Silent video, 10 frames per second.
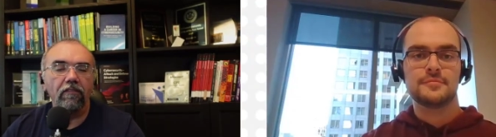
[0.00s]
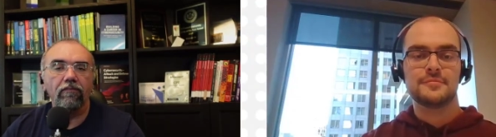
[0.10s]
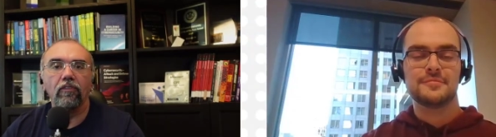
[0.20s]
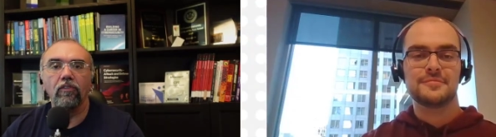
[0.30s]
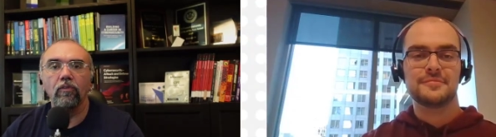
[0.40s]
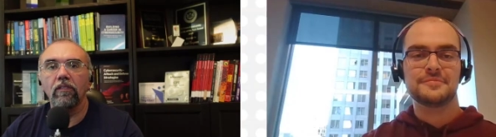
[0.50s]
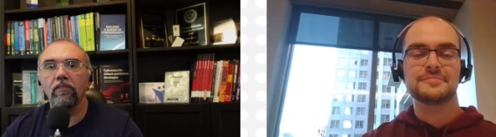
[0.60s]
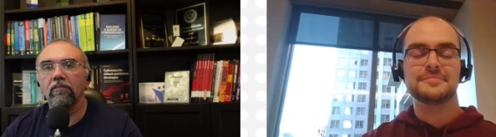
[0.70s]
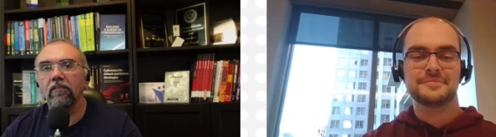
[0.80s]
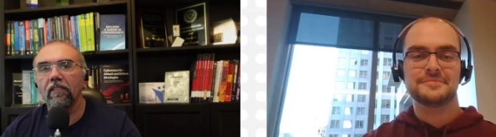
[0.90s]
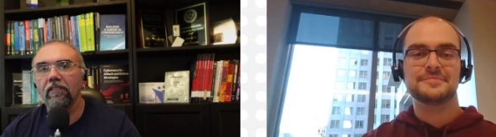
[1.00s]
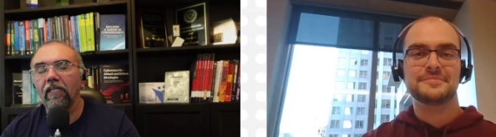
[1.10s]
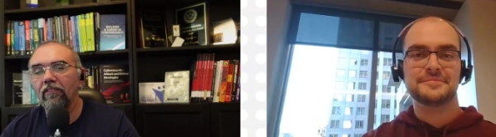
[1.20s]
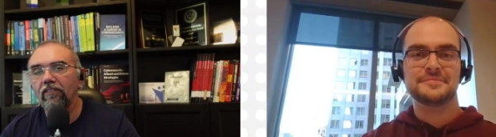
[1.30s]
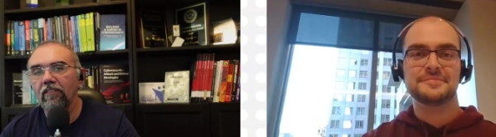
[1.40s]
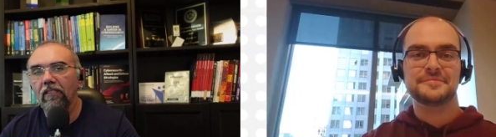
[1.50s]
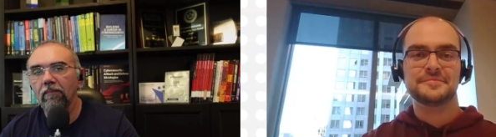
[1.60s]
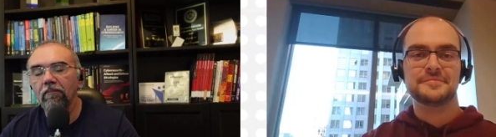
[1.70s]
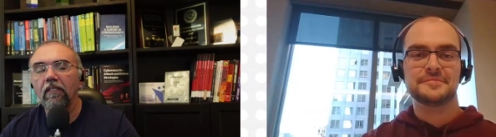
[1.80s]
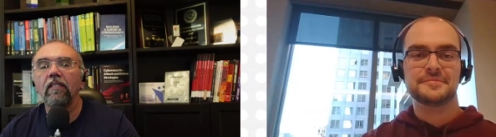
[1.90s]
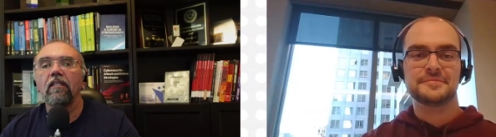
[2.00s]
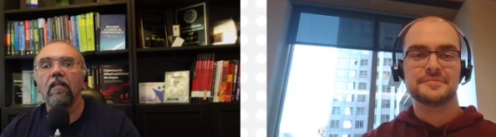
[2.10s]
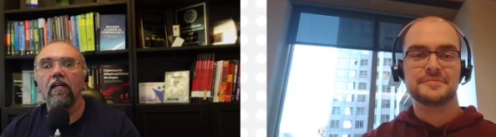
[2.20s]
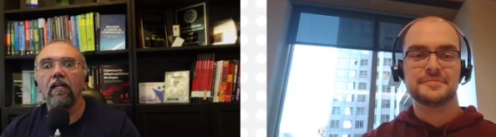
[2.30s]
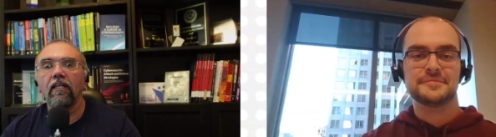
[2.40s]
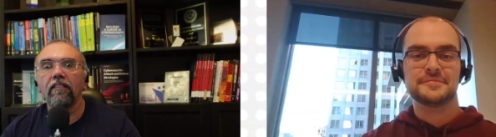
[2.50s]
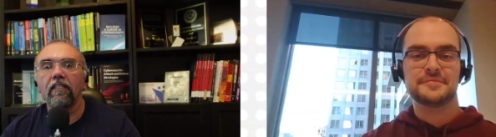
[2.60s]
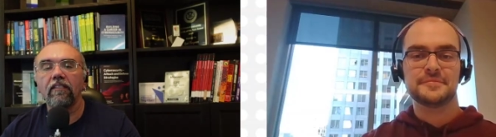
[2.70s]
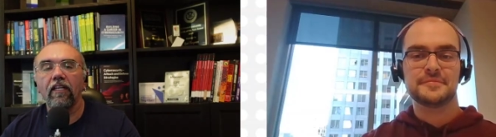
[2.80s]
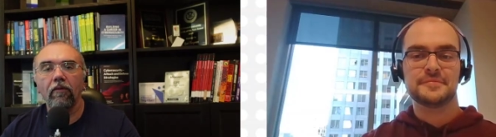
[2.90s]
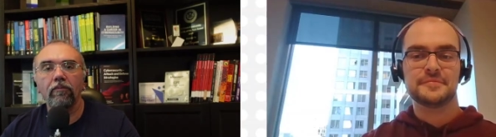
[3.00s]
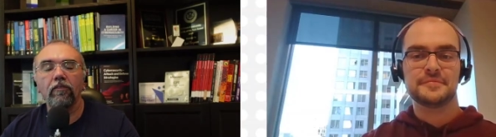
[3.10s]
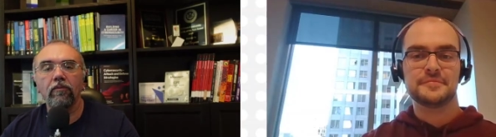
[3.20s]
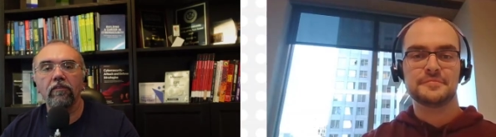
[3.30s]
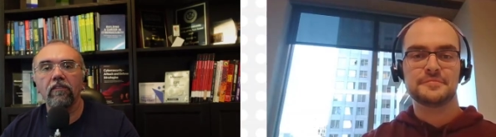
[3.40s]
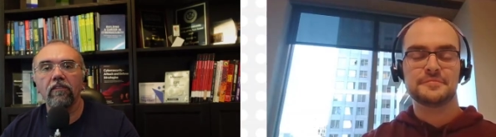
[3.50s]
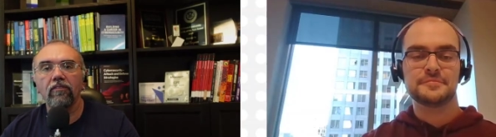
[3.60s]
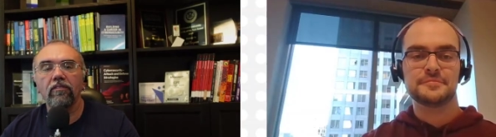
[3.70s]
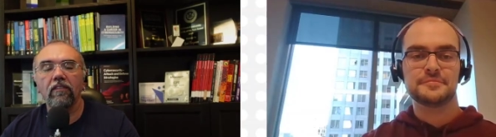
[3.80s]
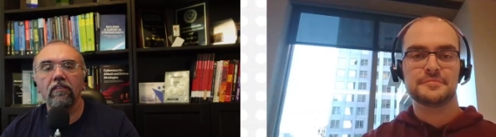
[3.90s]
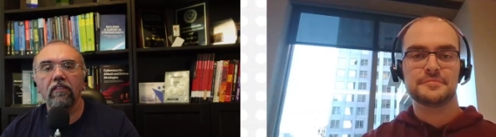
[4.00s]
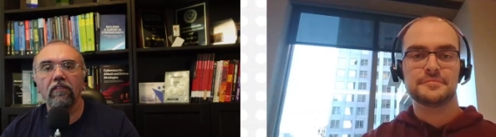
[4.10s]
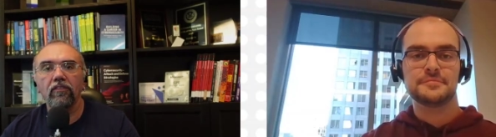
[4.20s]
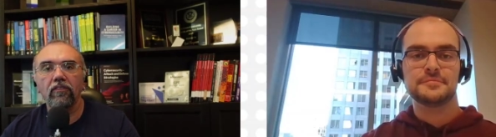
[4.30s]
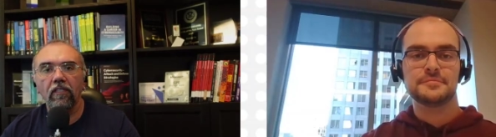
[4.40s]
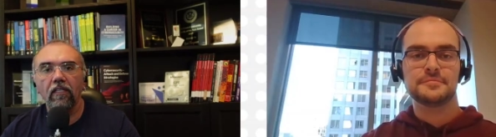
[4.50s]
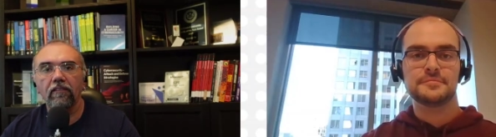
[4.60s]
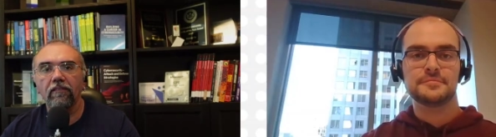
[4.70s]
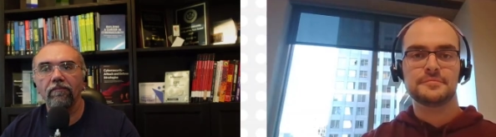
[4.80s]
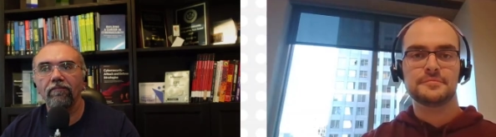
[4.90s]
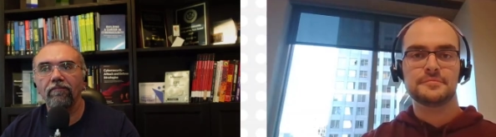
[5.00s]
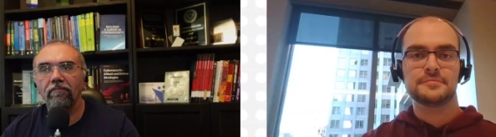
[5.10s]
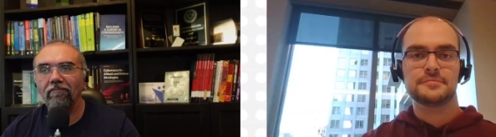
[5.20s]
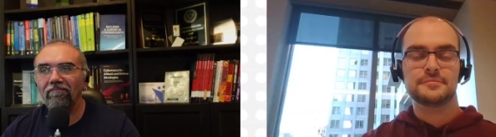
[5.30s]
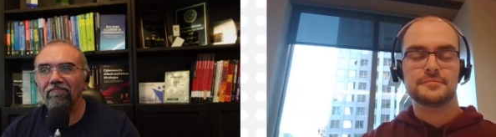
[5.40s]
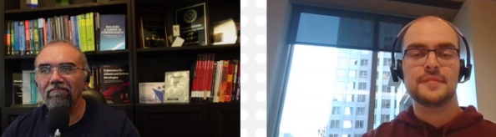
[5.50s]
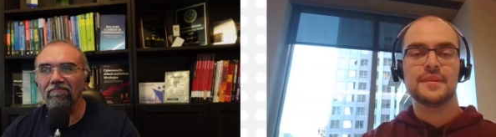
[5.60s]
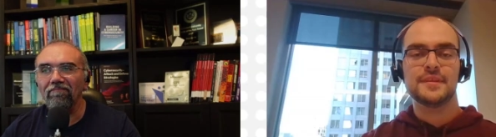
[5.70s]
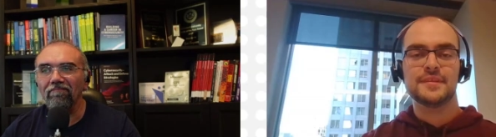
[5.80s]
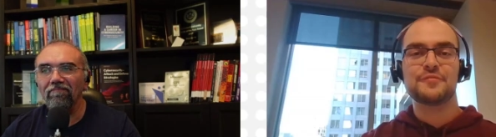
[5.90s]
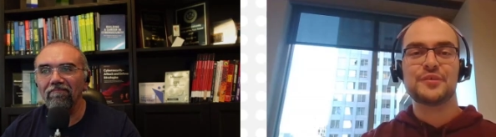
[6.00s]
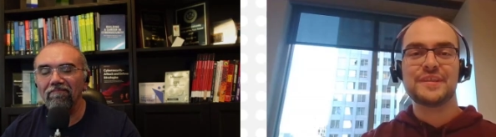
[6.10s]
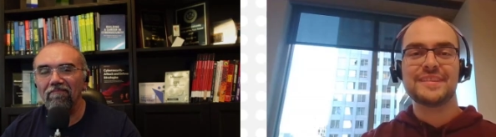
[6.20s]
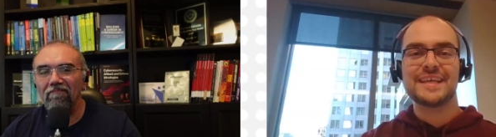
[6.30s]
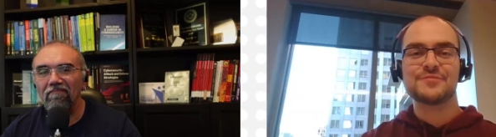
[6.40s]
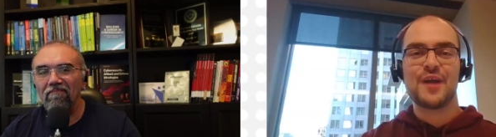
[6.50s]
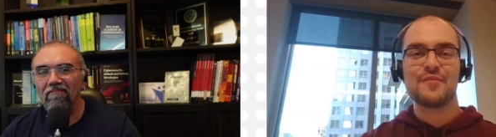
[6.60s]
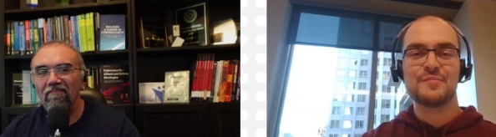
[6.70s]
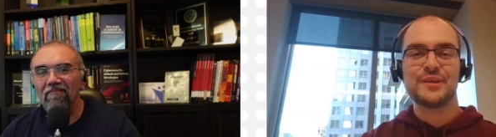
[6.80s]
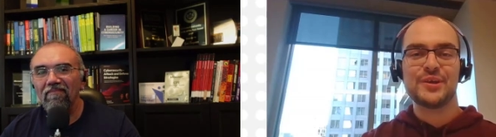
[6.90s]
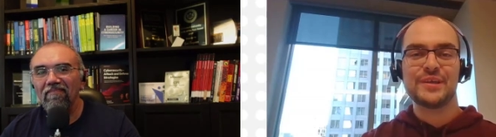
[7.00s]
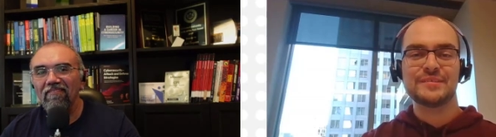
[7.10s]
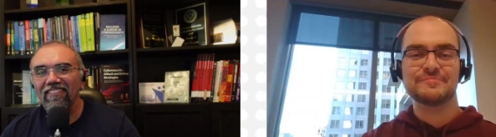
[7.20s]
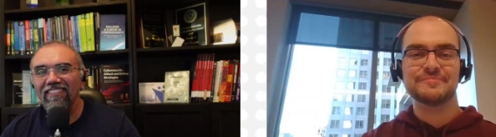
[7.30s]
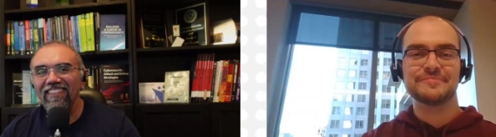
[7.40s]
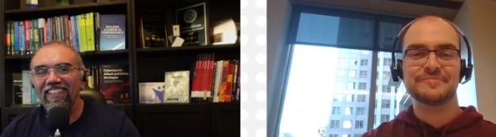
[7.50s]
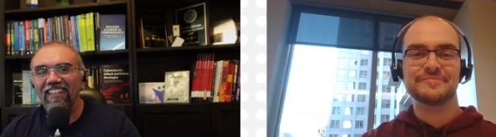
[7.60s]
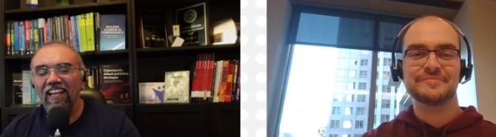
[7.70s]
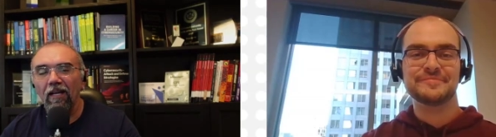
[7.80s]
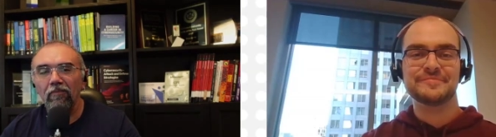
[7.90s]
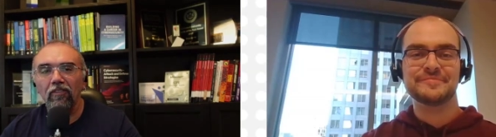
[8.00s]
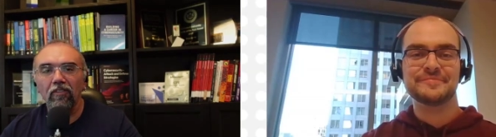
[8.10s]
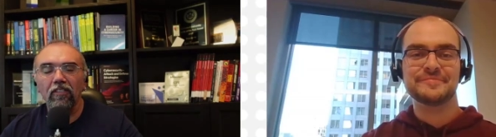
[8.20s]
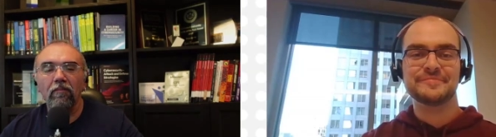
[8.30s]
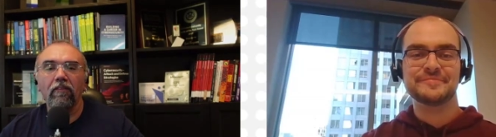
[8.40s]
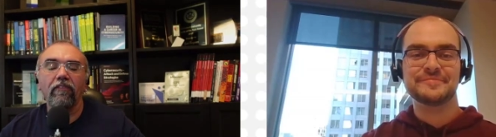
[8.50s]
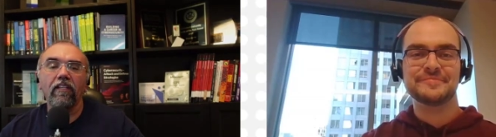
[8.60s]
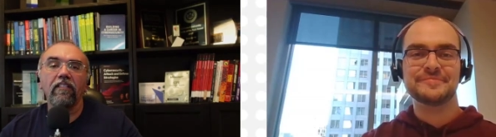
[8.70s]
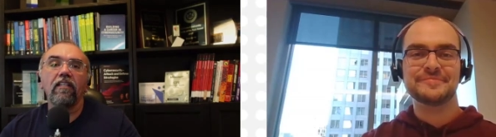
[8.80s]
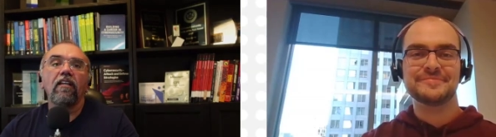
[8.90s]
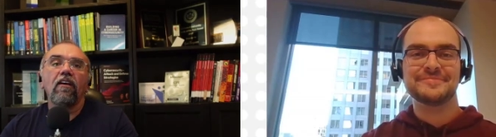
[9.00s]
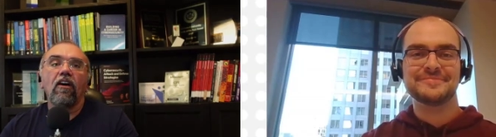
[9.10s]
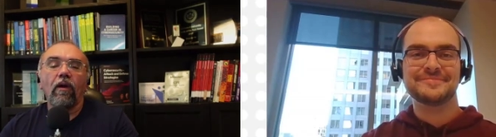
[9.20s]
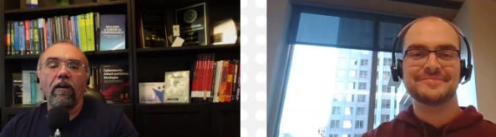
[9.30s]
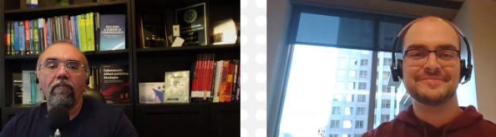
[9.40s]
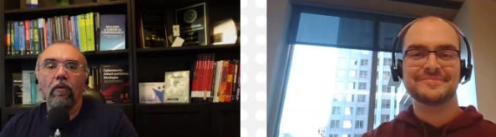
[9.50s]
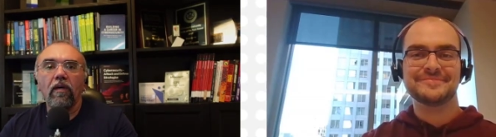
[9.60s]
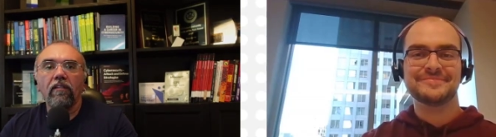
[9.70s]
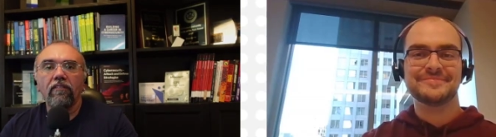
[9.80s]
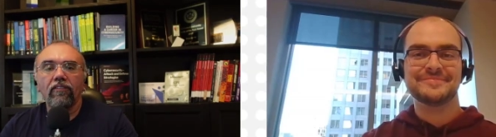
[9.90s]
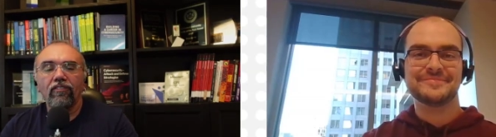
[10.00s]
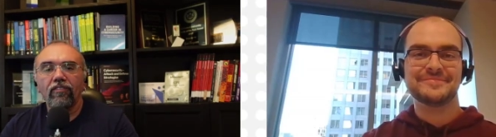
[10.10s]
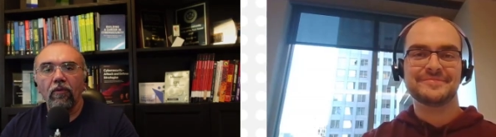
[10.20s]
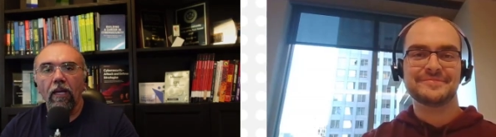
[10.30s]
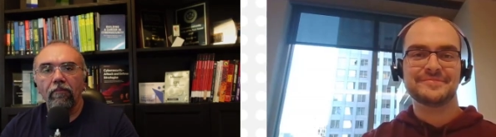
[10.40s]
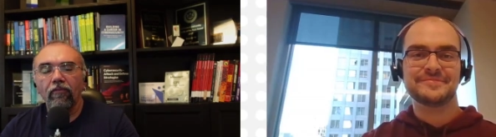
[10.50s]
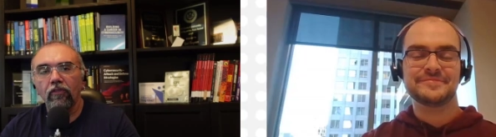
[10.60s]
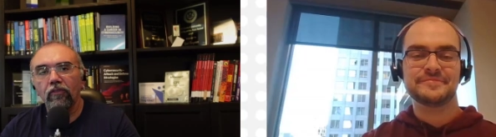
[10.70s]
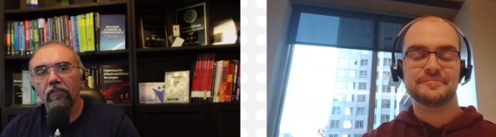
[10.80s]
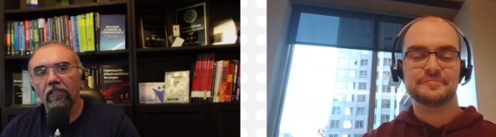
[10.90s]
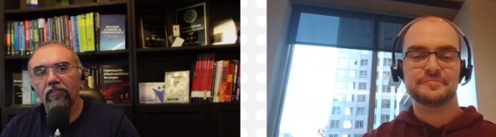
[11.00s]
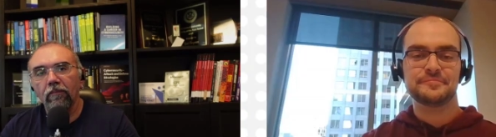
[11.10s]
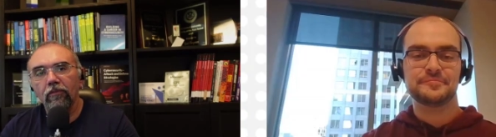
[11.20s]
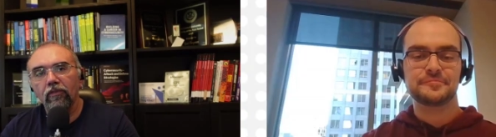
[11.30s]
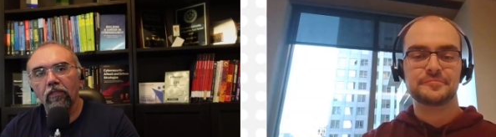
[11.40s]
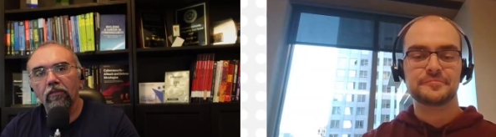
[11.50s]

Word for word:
Speaker 1: you and to the entire team uh, that helped to put this integration together.
Speaker 2: Definitely. Thanks for having me, Yuri.
Speaker 1: Absolutely, my friend. All right, everyone, this is a wrap for today's episode.